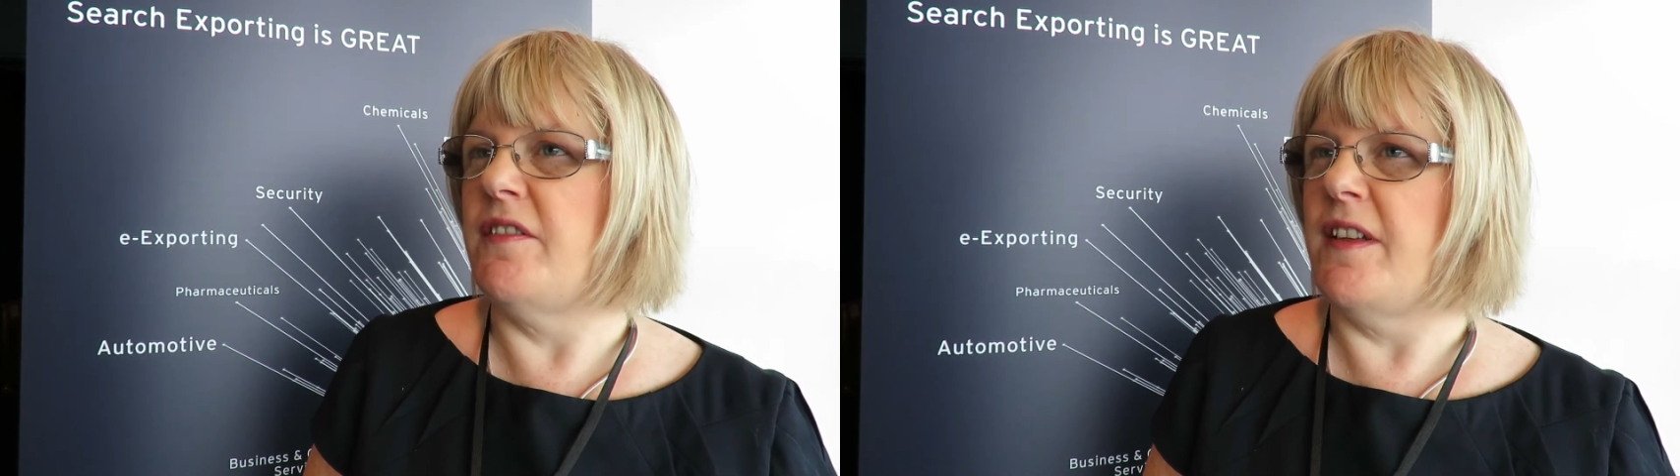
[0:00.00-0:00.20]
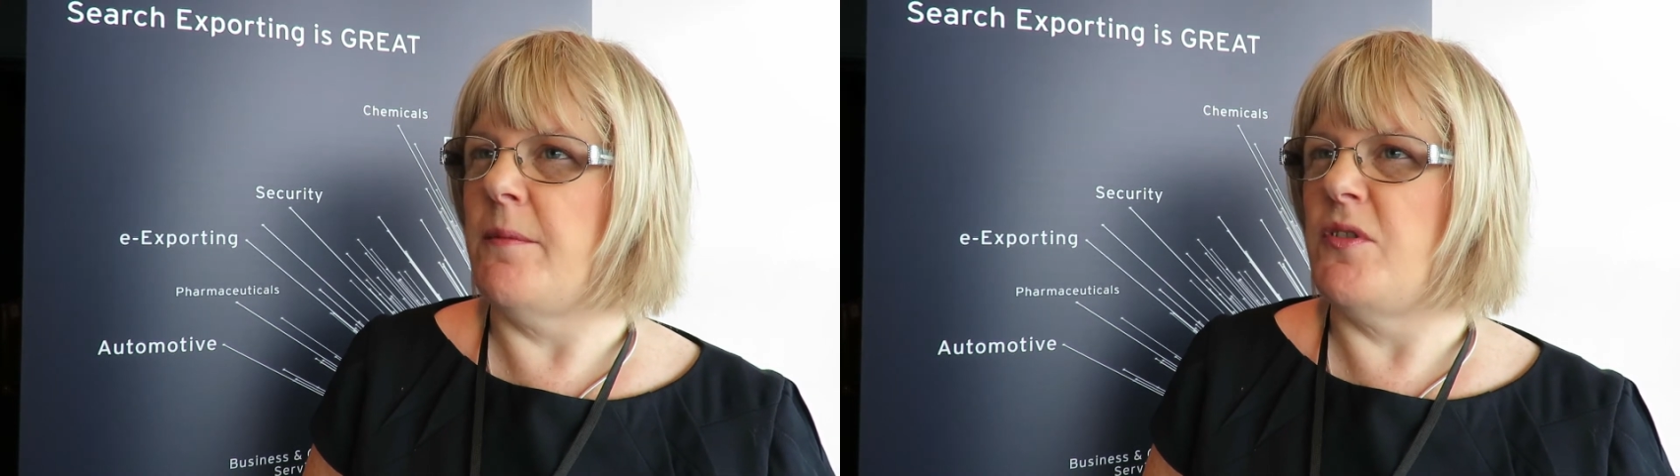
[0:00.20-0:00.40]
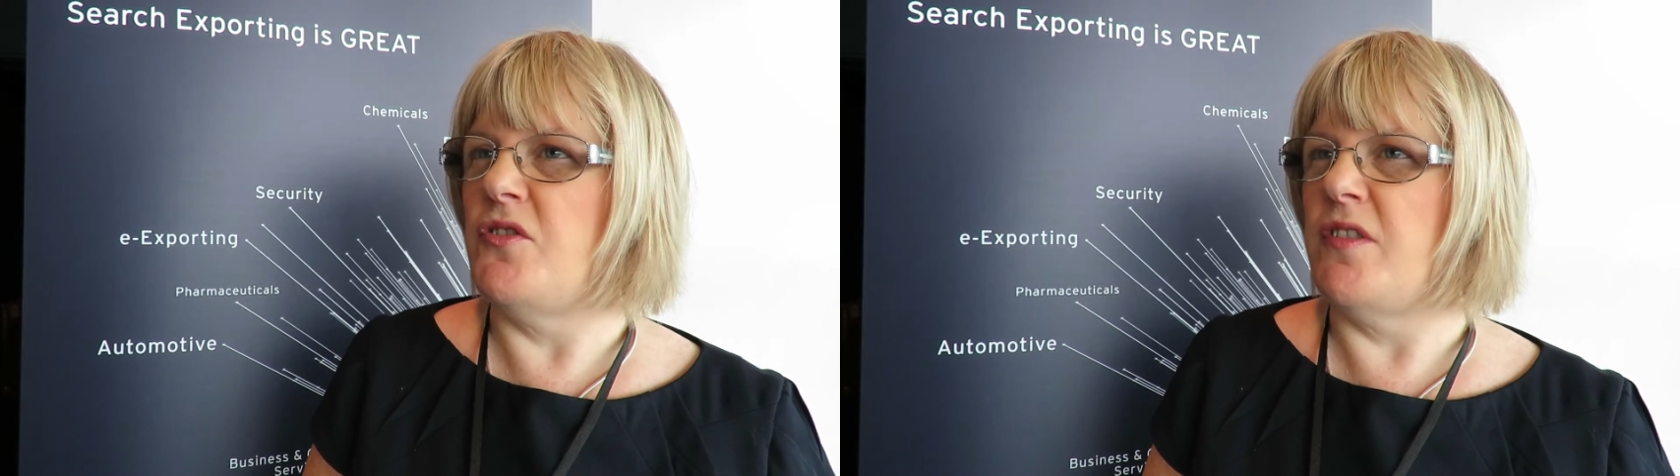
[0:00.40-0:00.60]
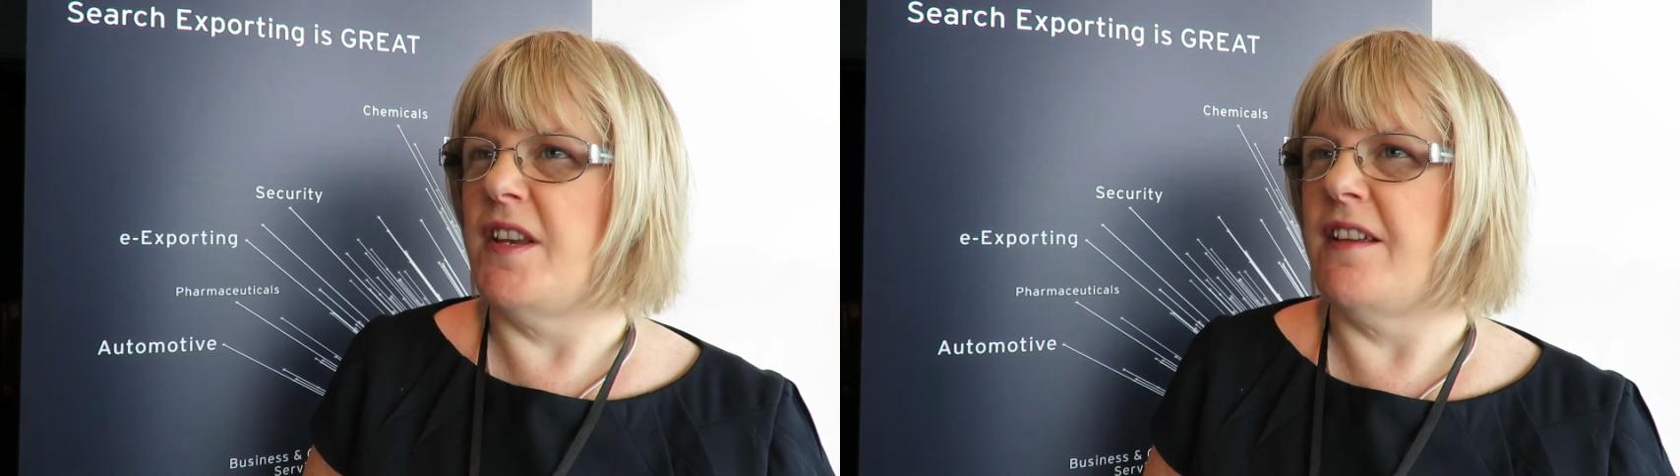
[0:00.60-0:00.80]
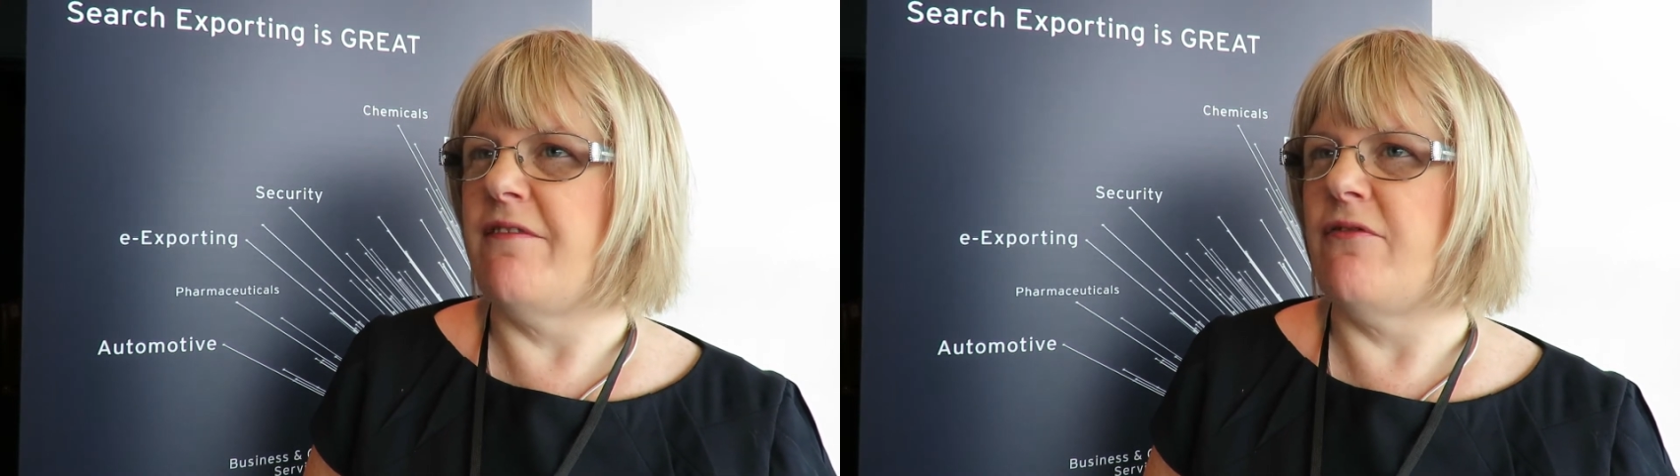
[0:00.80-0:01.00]
development
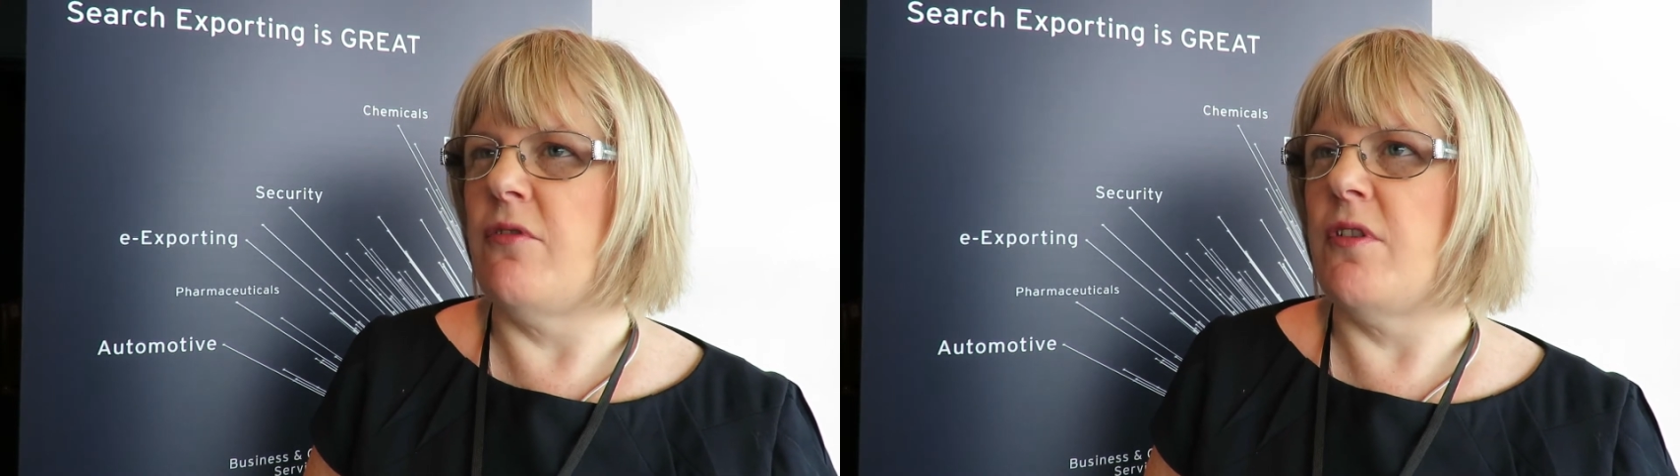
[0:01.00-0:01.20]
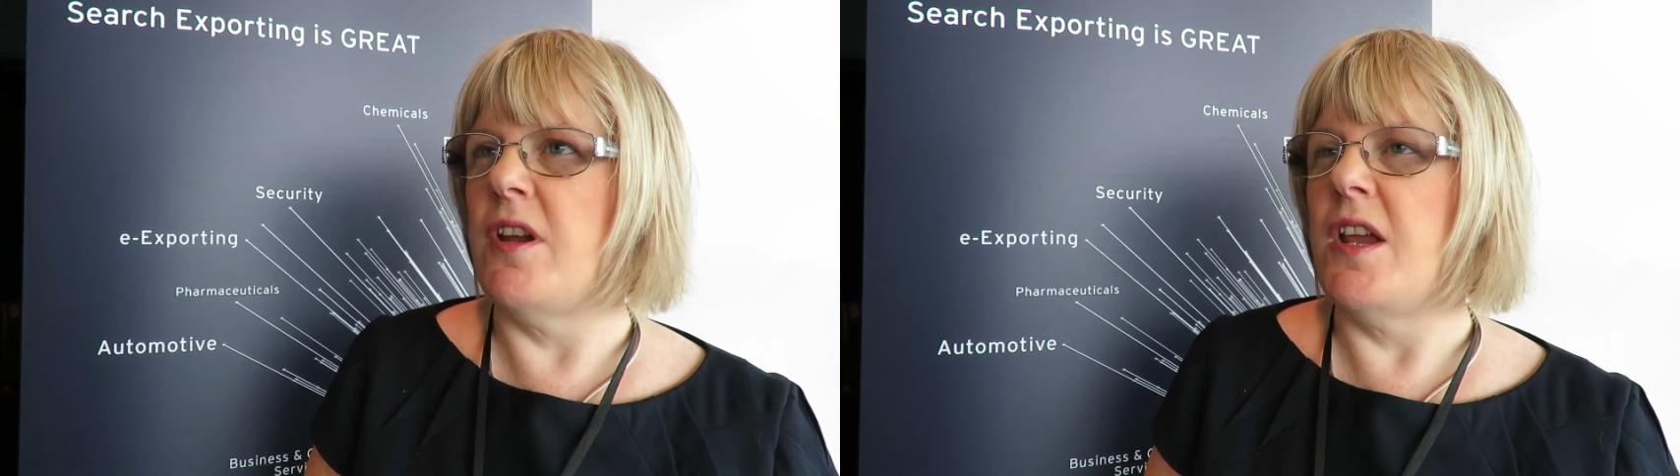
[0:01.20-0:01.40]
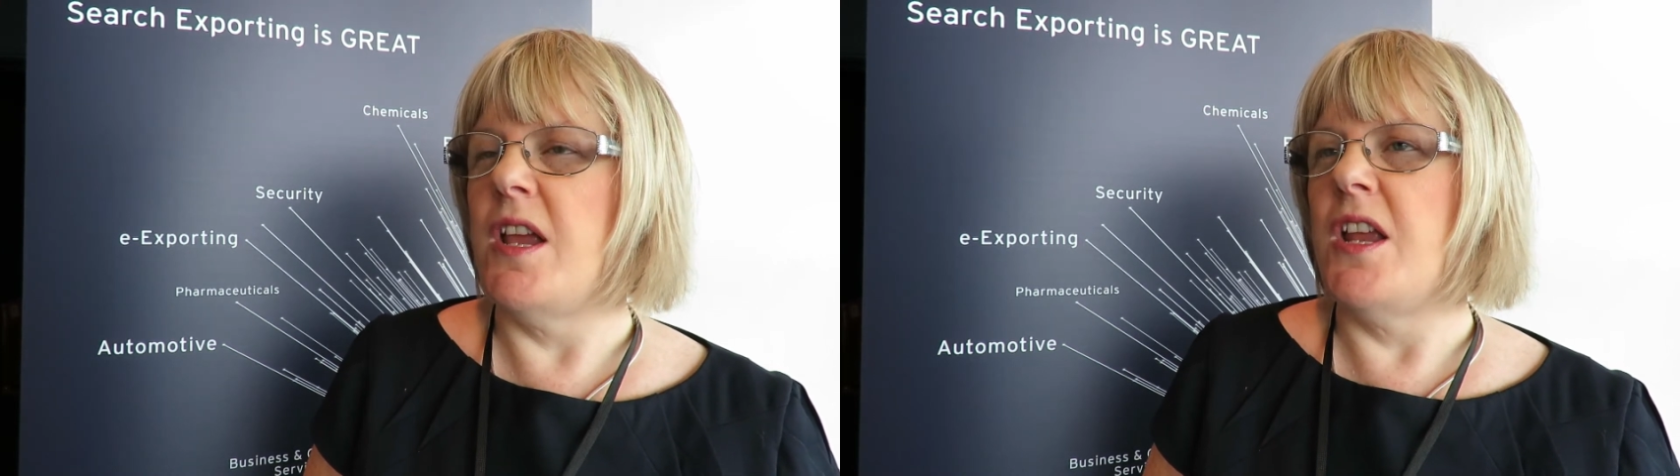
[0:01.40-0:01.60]
training for